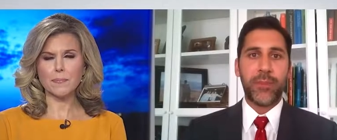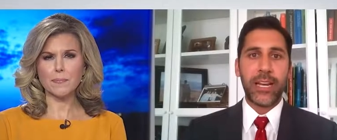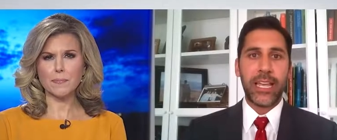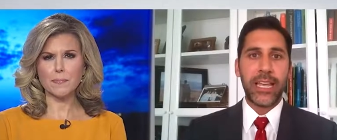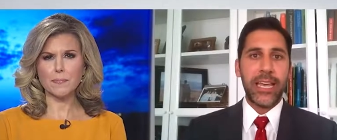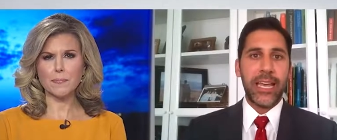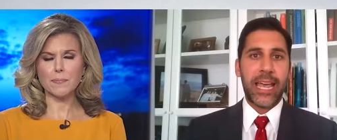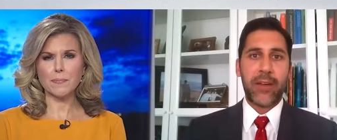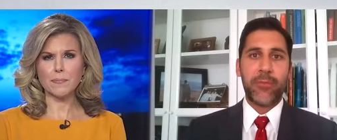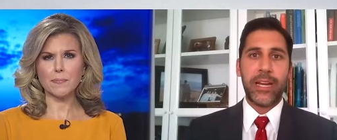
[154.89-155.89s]
Speaker 1: money,
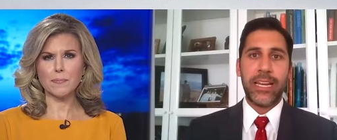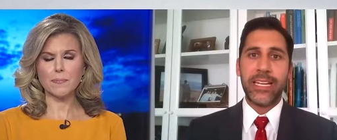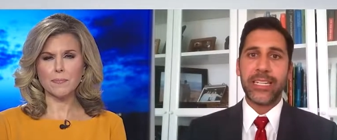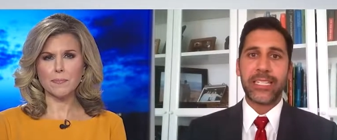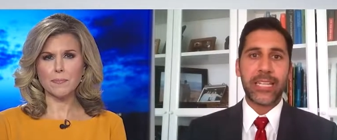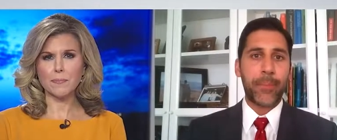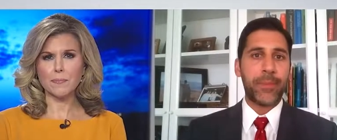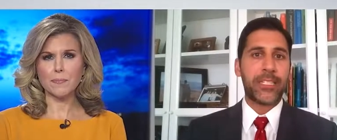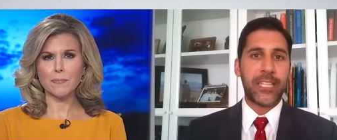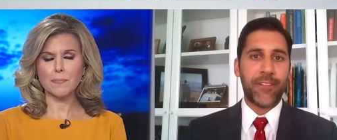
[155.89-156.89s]
and we need to stop
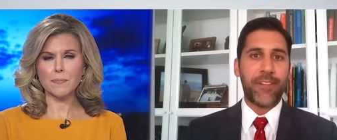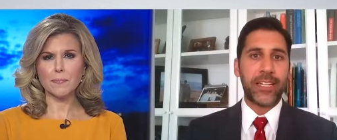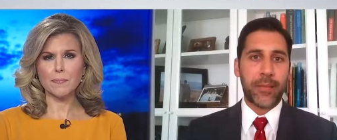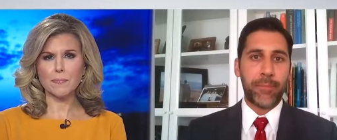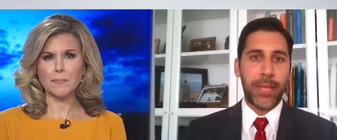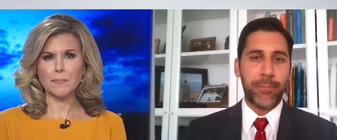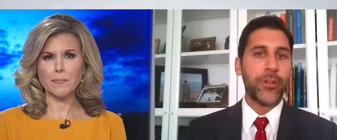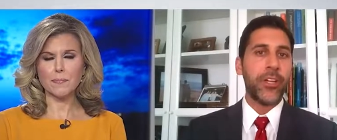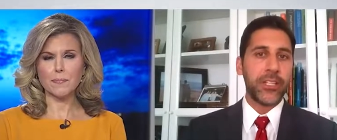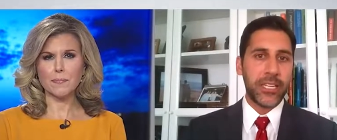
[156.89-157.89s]
incentivizing
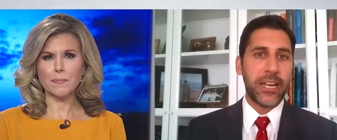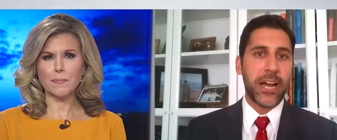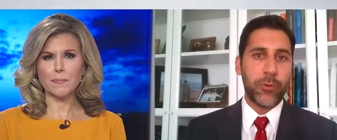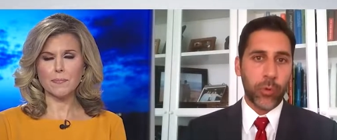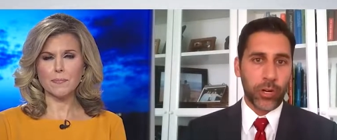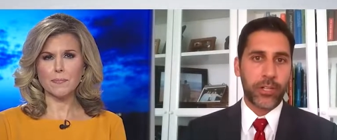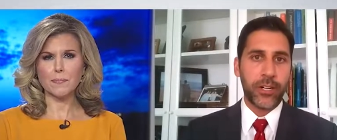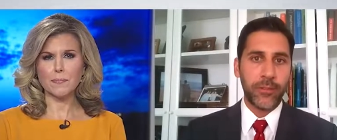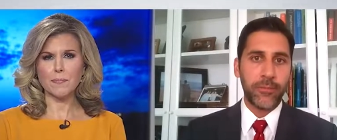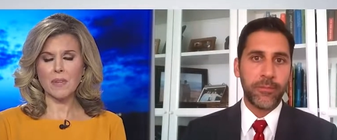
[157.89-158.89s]
people to not work.
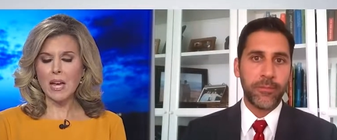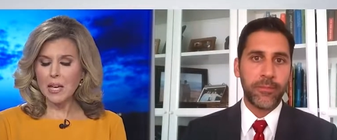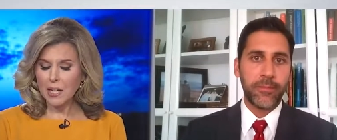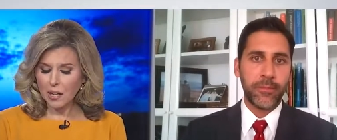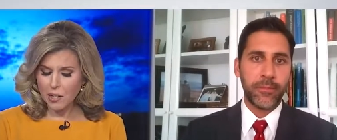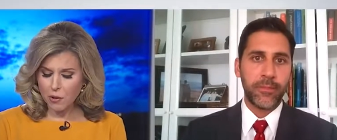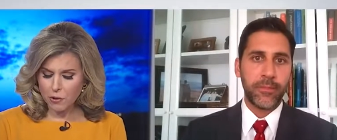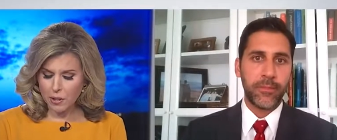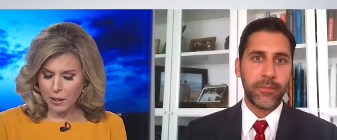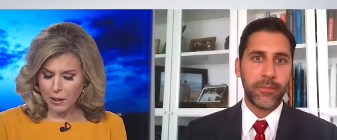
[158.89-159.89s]
Speaker 2: Yeah, another
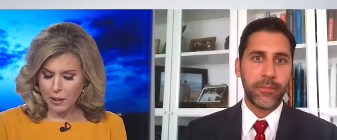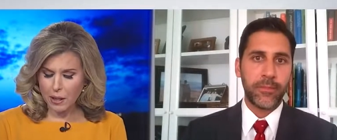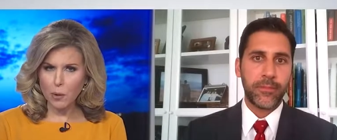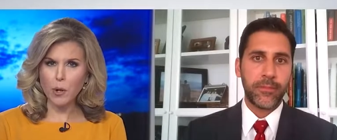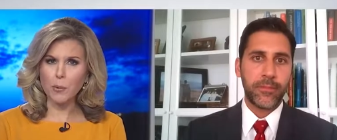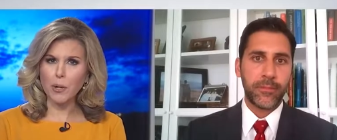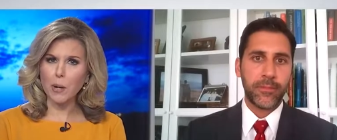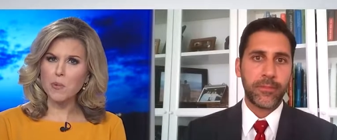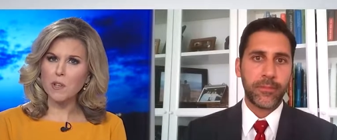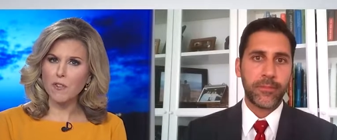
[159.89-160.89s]
thing uh, I want to bring up
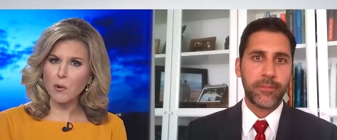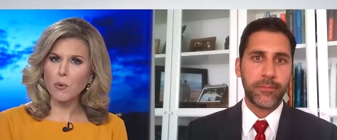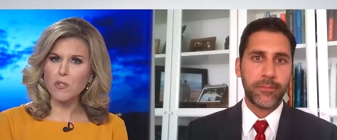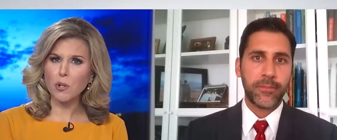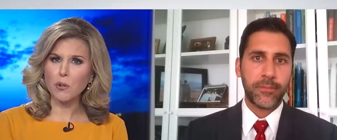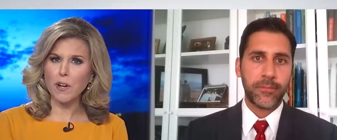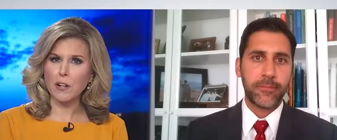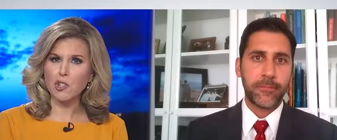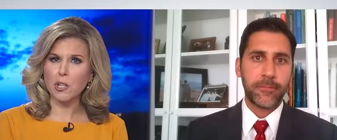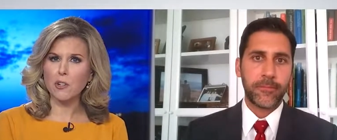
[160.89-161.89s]
is the Federal Reserve
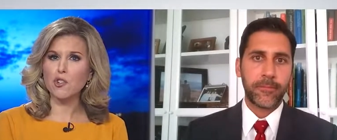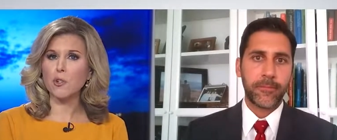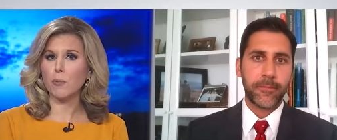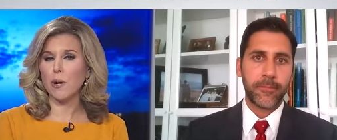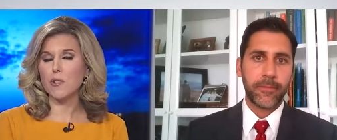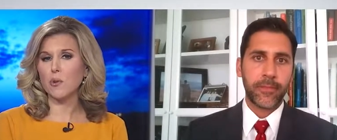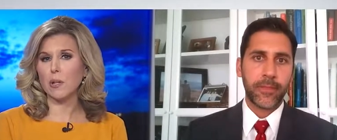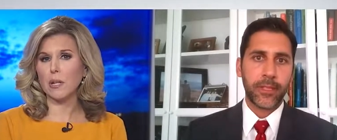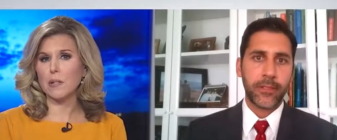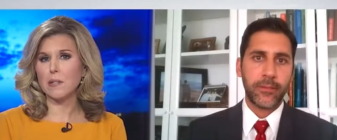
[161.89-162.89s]
actually issued a press
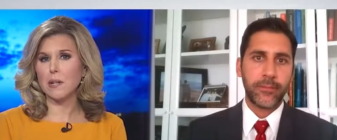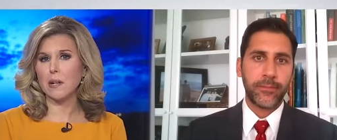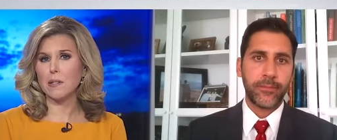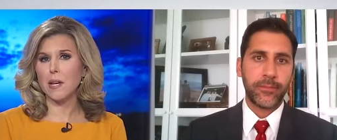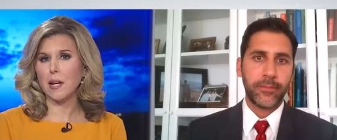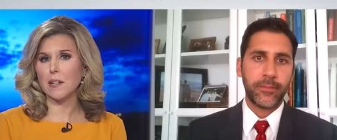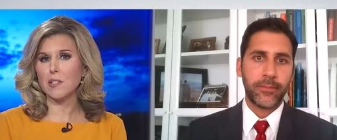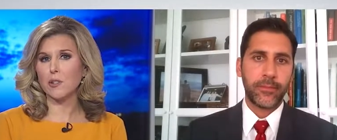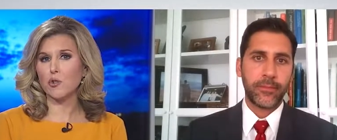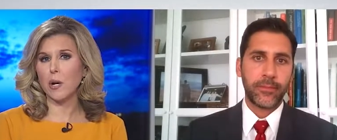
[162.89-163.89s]
release uh, saying it's going
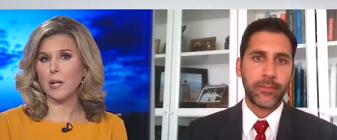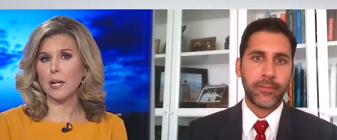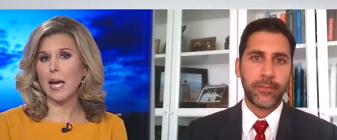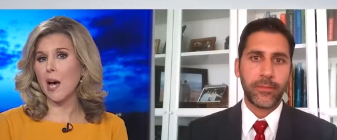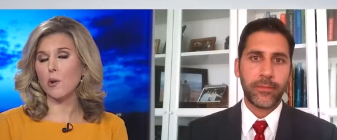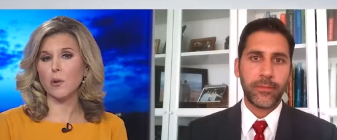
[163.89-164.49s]
to try to counter